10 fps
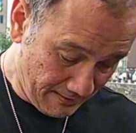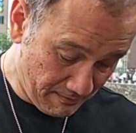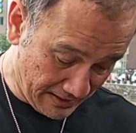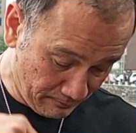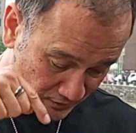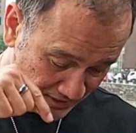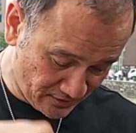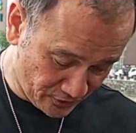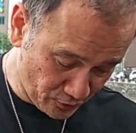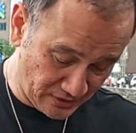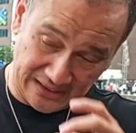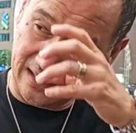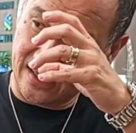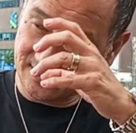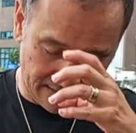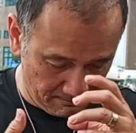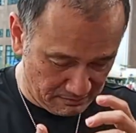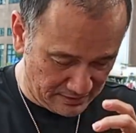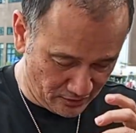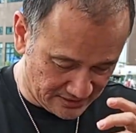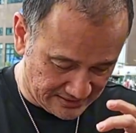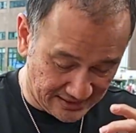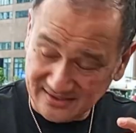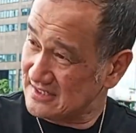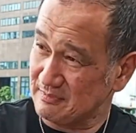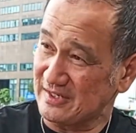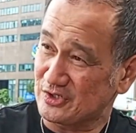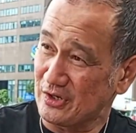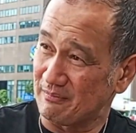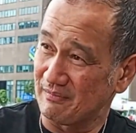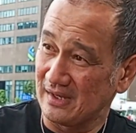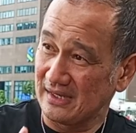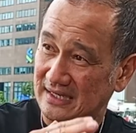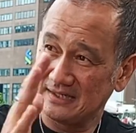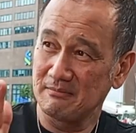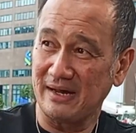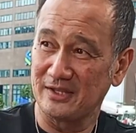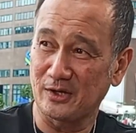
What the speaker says: But I'm looking through the glass, and below the glass is my script, hidden by the